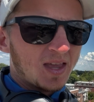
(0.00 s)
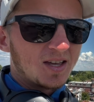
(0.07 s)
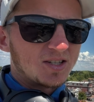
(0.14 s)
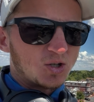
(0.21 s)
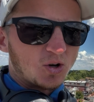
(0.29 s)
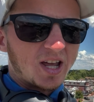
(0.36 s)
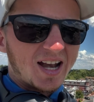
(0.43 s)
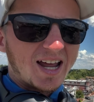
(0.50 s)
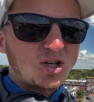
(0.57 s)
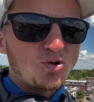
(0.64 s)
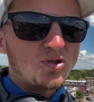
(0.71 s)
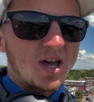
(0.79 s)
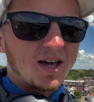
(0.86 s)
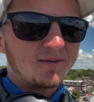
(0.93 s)
so can I
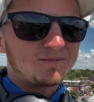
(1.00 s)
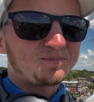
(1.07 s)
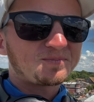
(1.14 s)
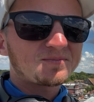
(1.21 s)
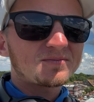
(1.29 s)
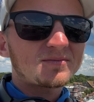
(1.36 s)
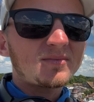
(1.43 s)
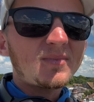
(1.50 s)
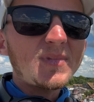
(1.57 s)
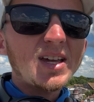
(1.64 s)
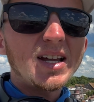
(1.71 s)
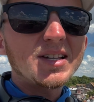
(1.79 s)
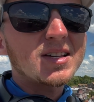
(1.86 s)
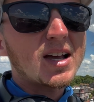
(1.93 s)
do that?
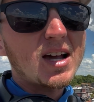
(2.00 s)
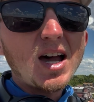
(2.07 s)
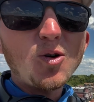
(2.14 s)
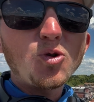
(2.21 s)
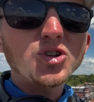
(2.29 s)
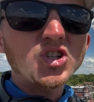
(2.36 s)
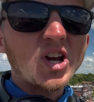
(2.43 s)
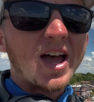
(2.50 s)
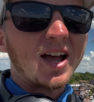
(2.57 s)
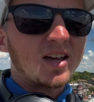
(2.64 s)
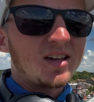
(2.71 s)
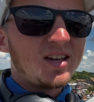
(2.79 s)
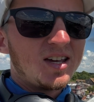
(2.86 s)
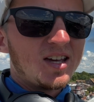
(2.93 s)
And he's like, we'll check.
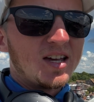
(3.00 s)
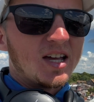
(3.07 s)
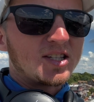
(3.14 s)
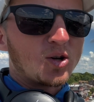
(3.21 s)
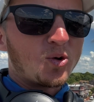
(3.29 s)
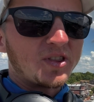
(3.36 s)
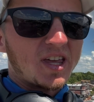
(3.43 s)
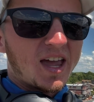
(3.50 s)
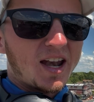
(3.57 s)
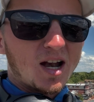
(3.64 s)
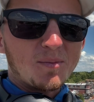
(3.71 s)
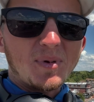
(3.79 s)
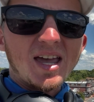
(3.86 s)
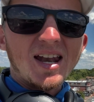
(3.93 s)
And so what they
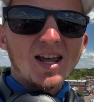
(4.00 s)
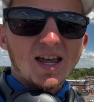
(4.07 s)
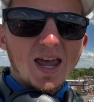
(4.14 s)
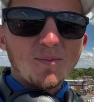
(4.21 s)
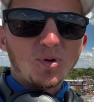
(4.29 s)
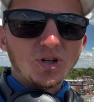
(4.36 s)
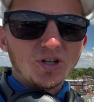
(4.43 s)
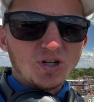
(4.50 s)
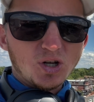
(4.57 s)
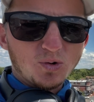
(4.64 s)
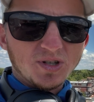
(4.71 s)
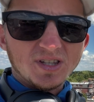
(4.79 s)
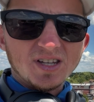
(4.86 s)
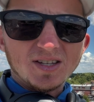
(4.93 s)
ended up getting able to do
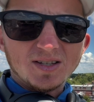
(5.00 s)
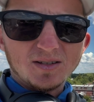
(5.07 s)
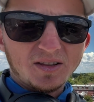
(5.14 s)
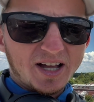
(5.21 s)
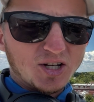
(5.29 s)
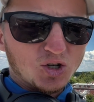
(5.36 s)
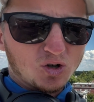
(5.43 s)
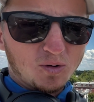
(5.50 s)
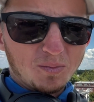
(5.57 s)
was this electrical